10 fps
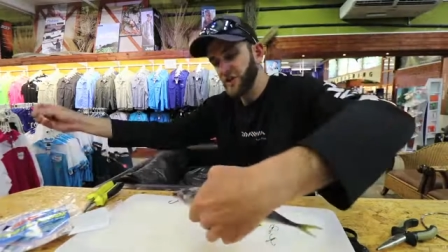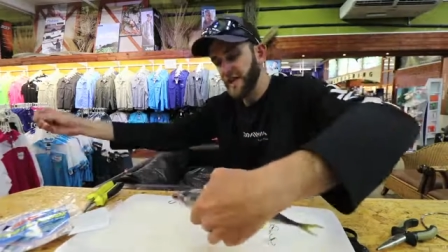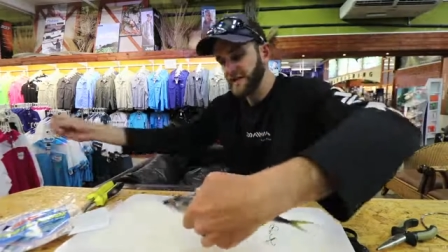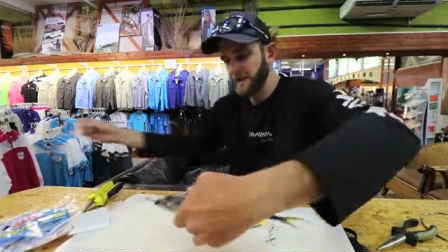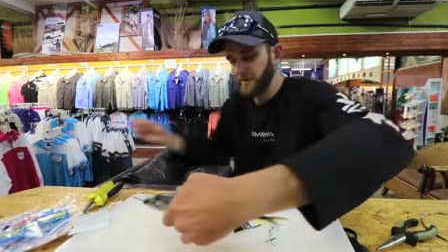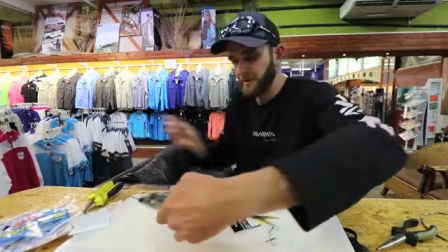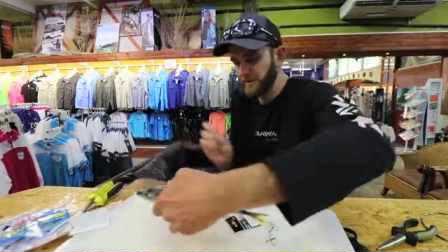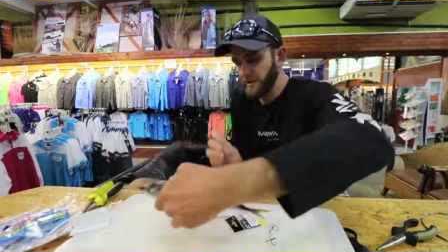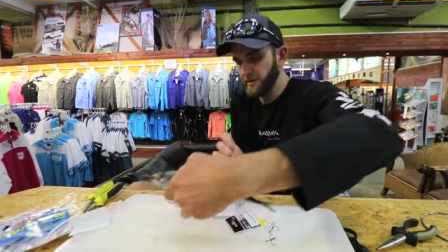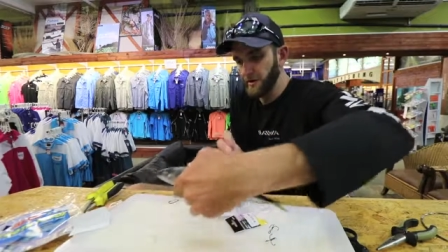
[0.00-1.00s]
chasing him, he
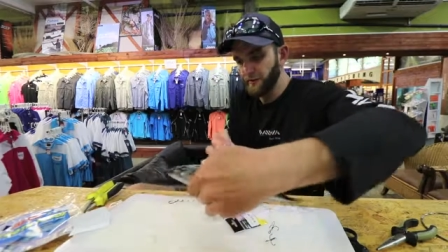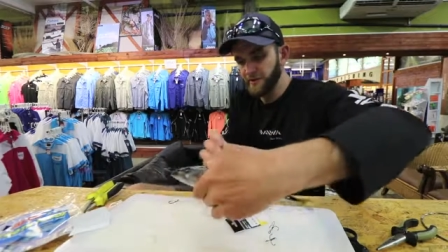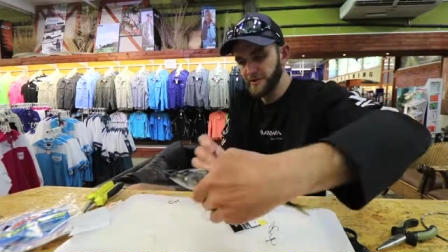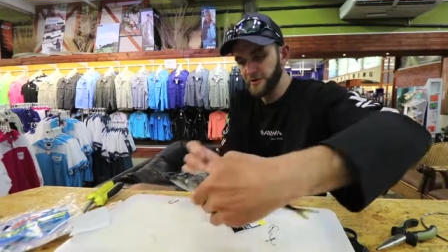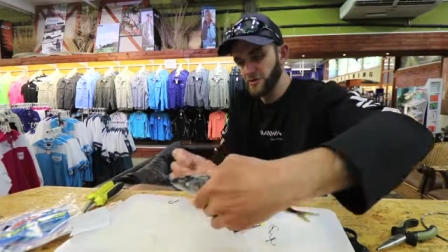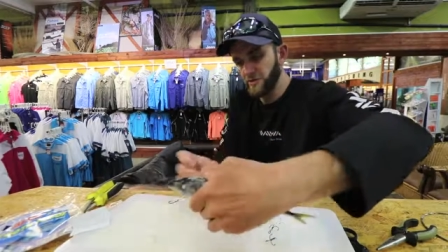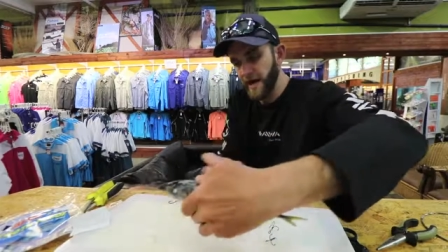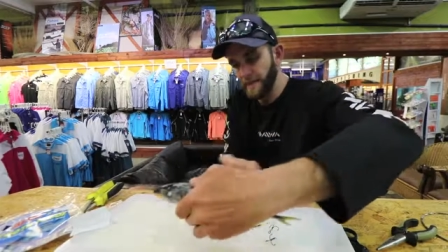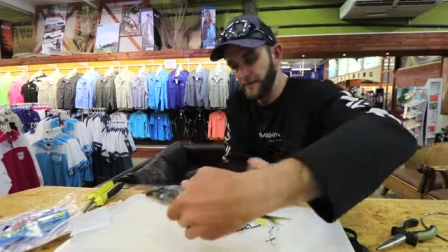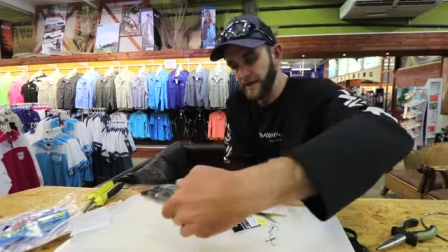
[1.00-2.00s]
will often swim
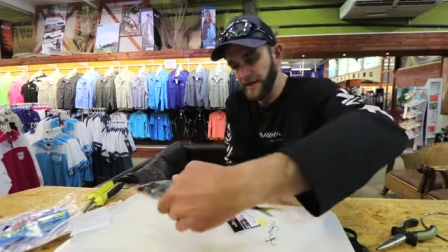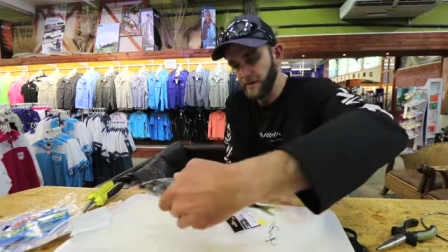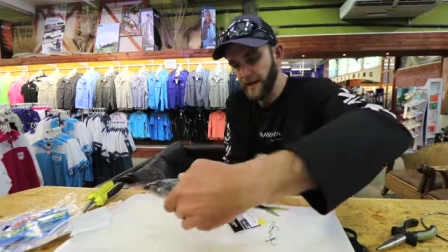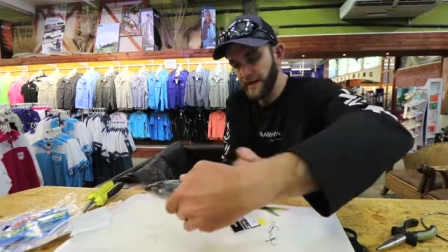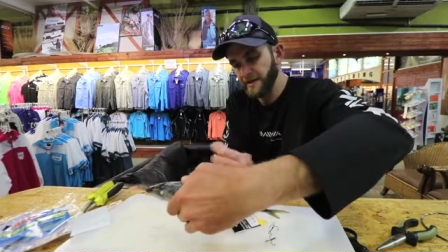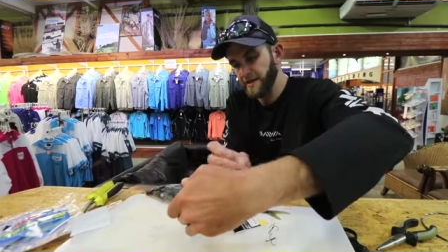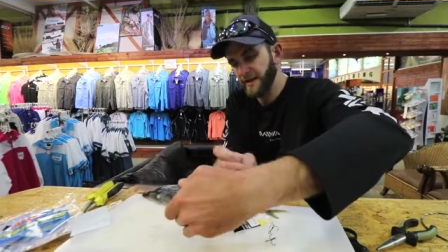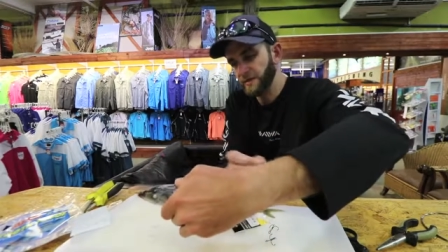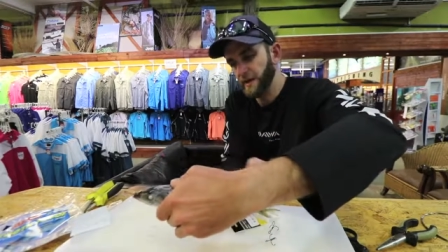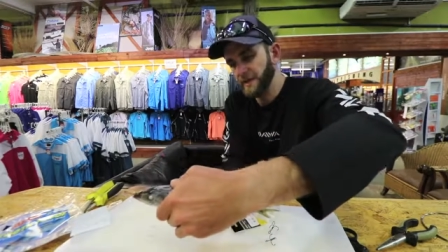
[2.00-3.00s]
up the lead wire. So
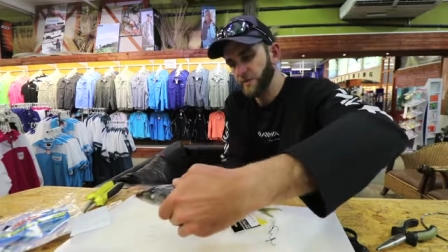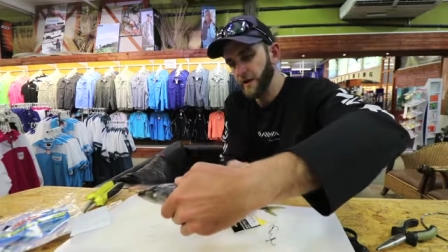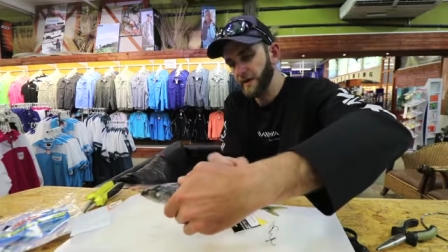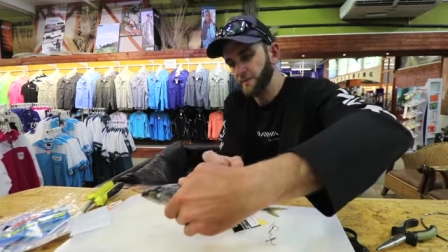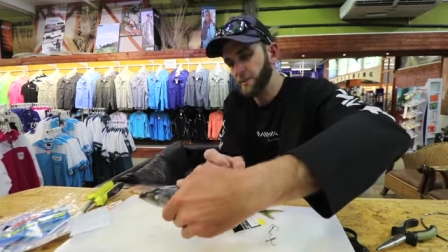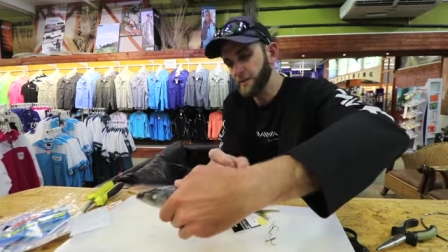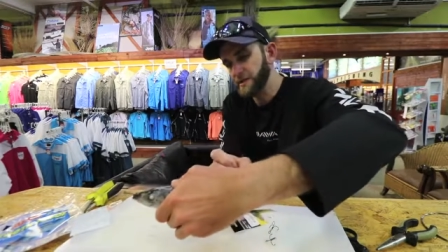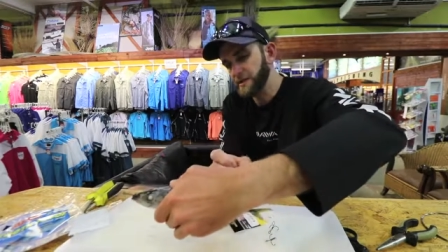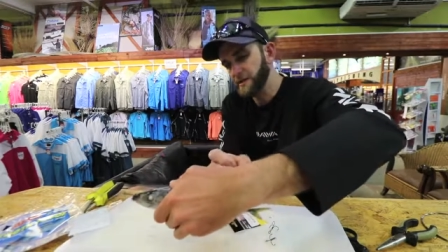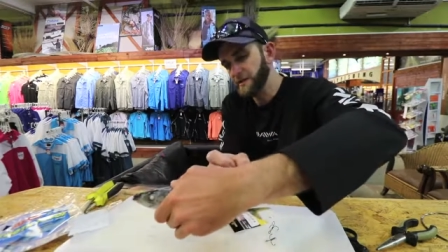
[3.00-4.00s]
that's why it's quite
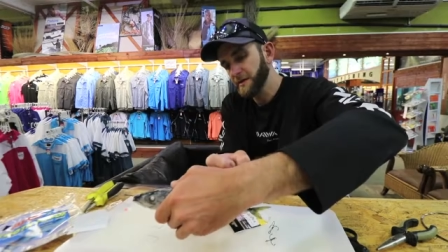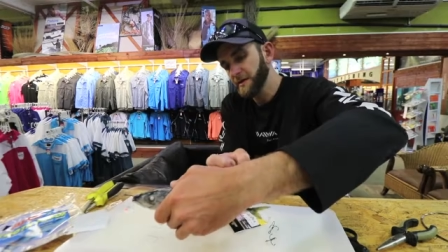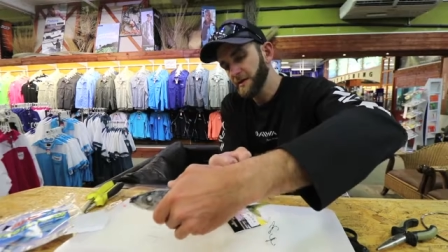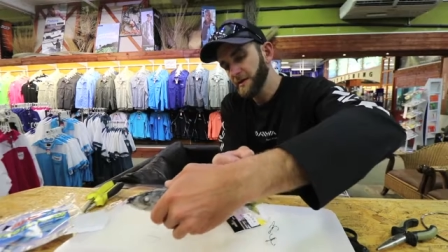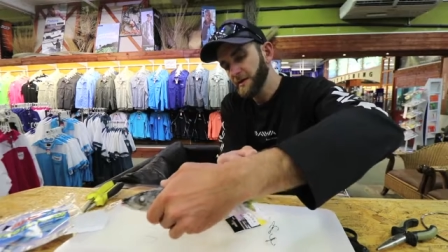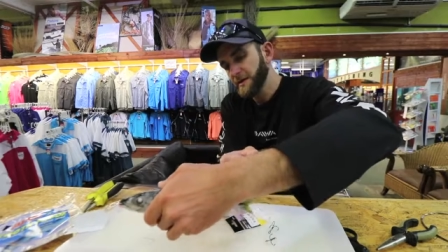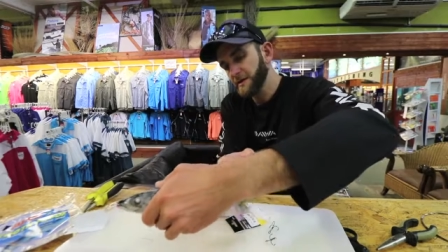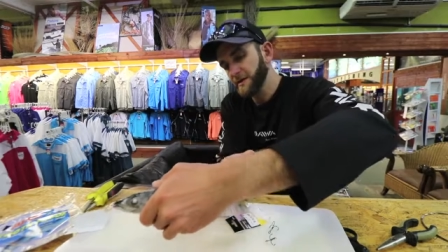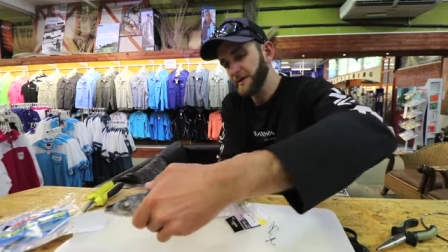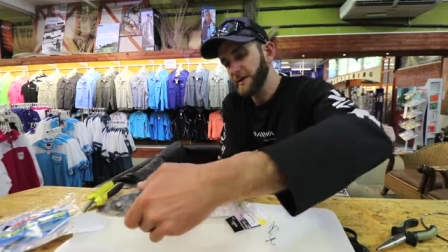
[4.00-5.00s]
important because it